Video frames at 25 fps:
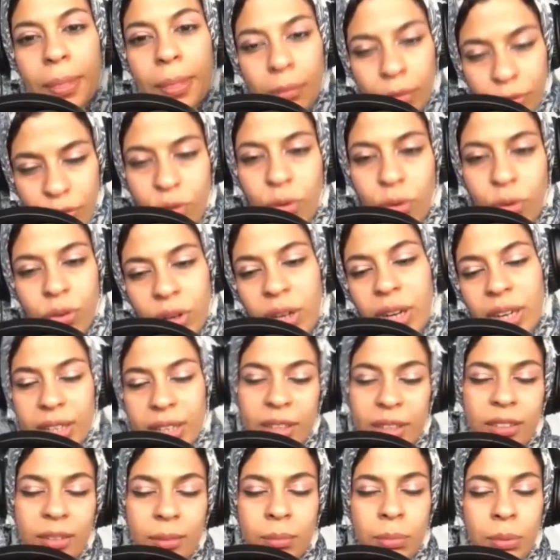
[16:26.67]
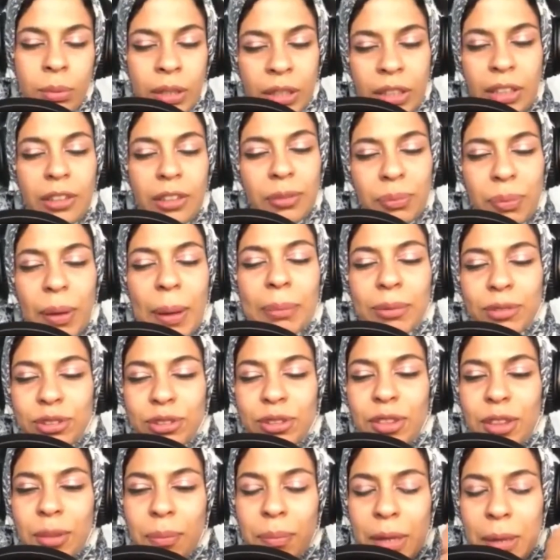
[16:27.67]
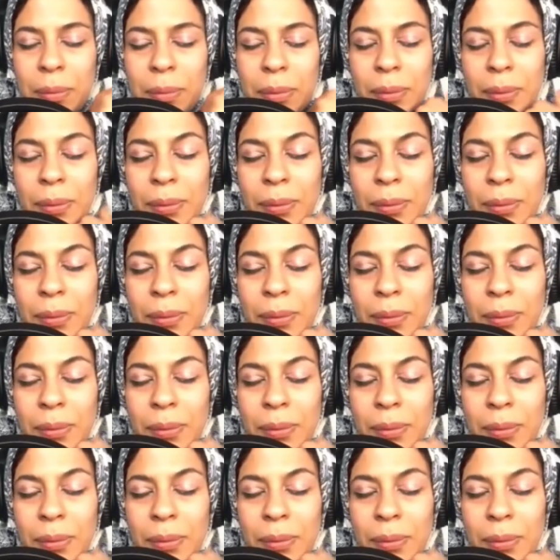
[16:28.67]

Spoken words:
before being published in the paper?